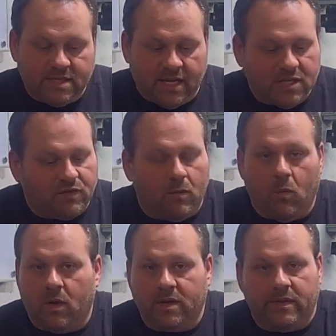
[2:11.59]
things
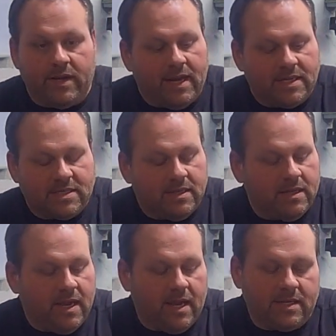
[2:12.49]
from one to the
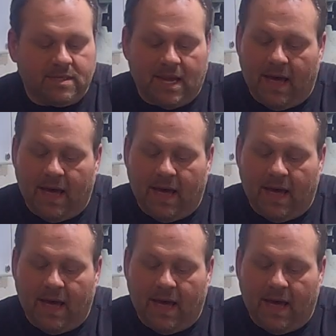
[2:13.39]
next.